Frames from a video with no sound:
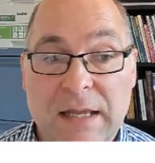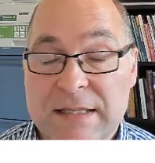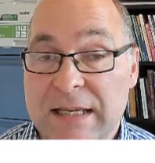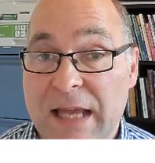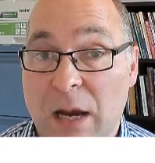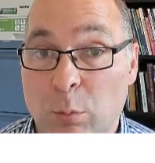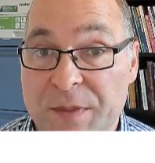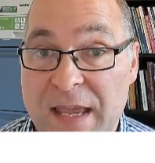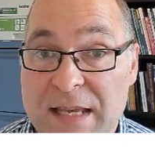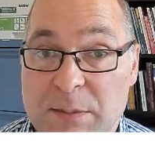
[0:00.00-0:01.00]
It's going to help
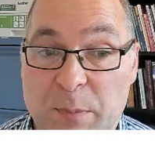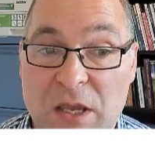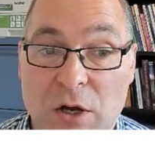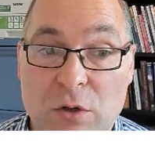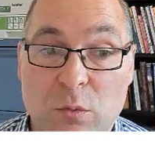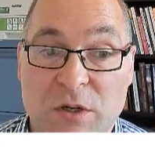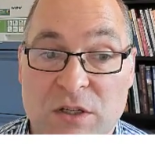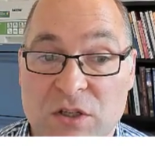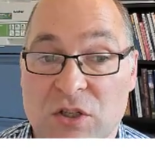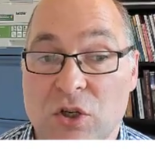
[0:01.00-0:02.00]
with SBO, which
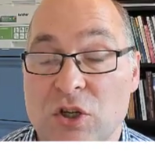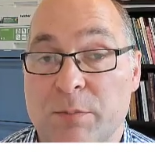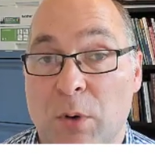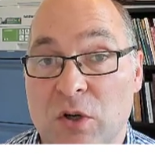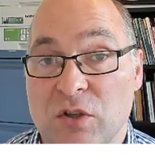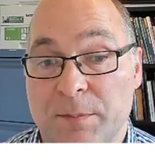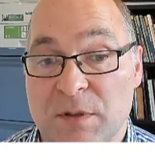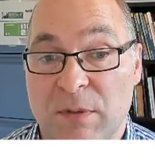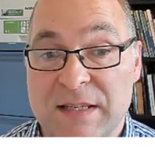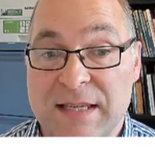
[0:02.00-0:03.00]
is search box
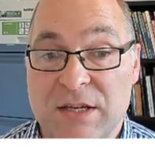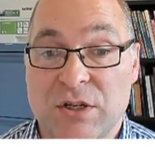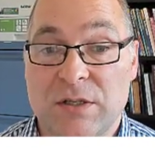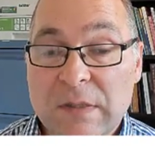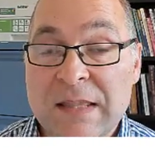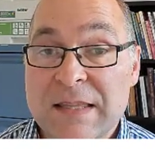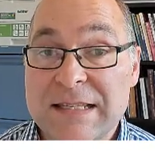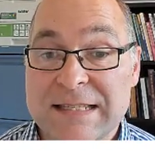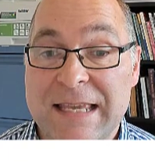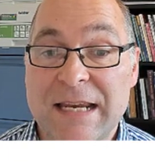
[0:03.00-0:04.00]
optimization. This
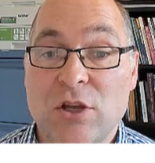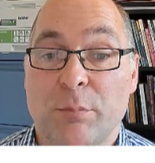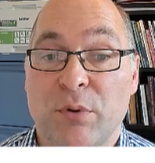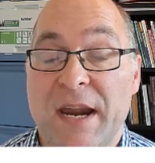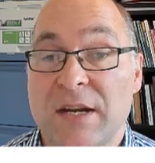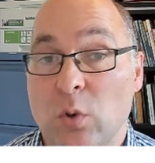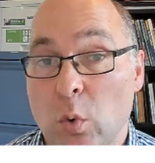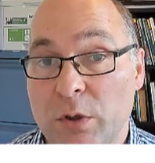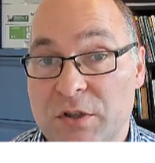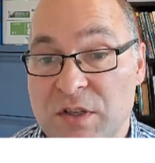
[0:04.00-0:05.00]
is getting your brand
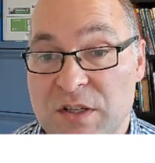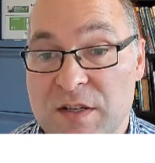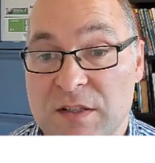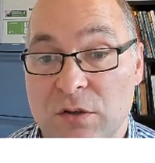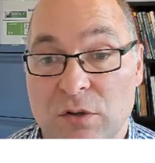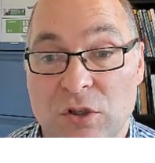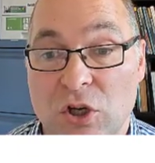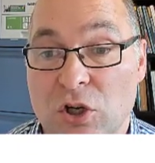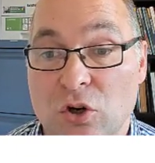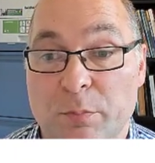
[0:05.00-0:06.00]
auto suggested on
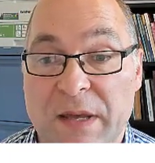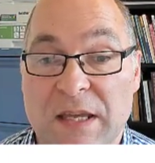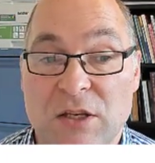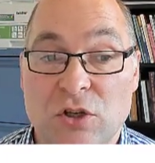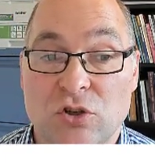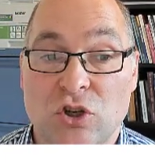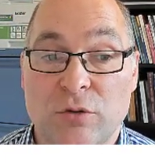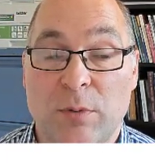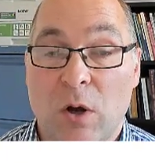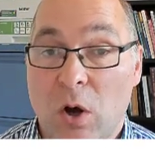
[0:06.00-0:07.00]
Google, Bing, and
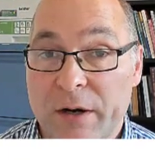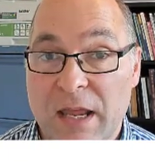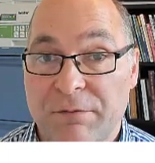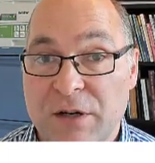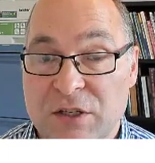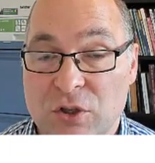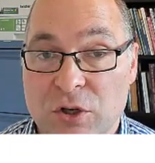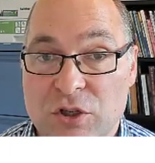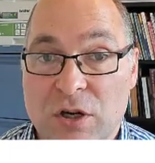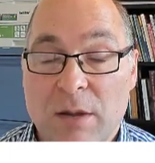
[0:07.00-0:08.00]
YouTube on every
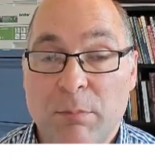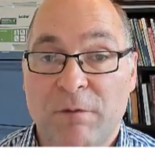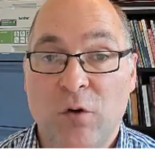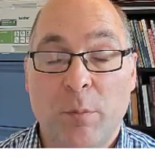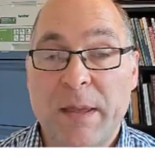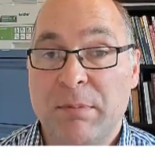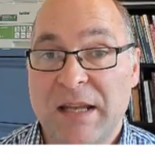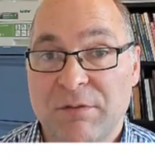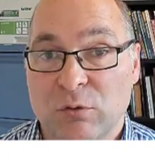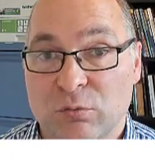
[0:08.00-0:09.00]
search before people
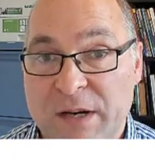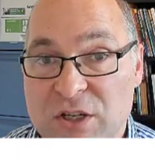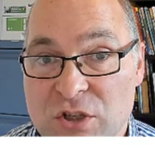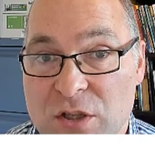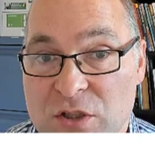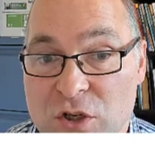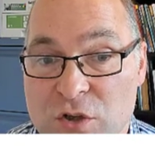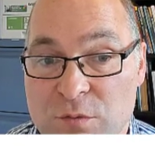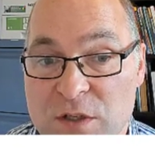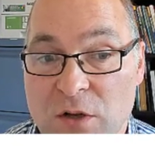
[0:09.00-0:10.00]
even reach the
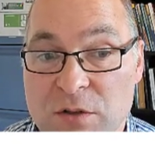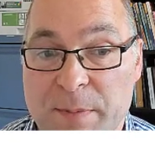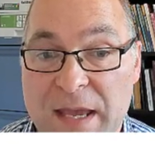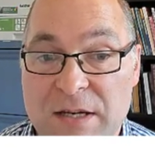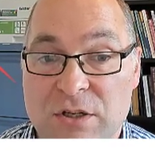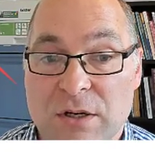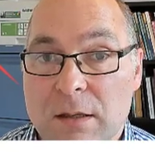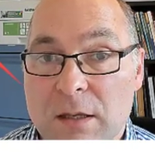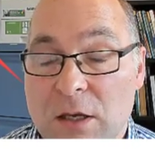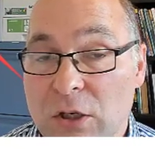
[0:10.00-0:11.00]
search results page.
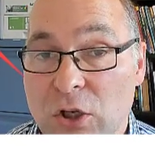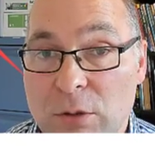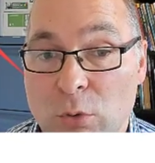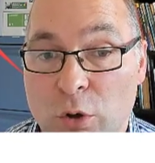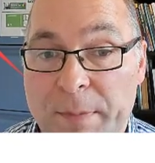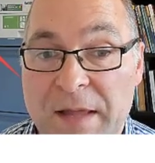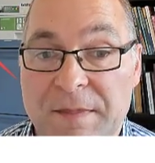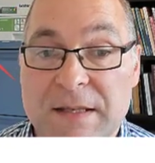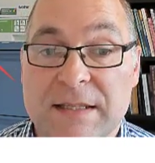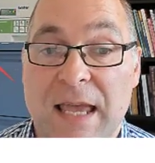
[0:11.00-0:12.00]
You can learn more about
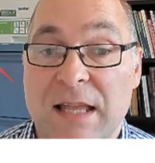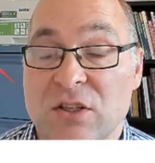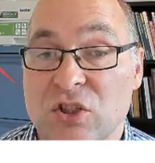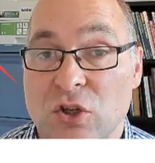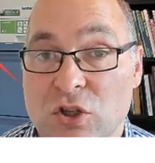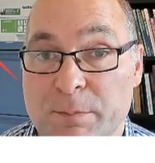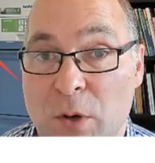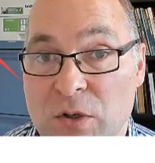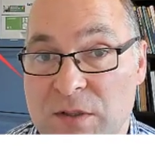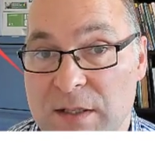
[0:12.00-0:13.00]
this at
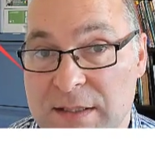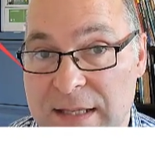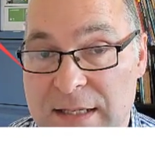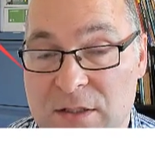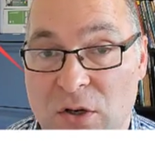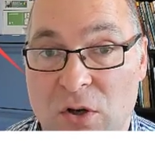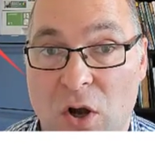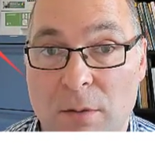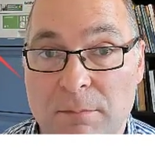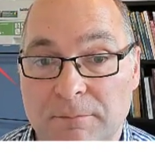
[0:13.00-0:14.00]

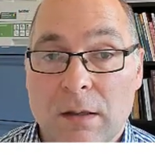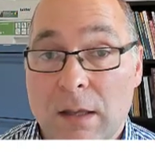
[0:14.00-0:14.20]
searchboxsuccess.com.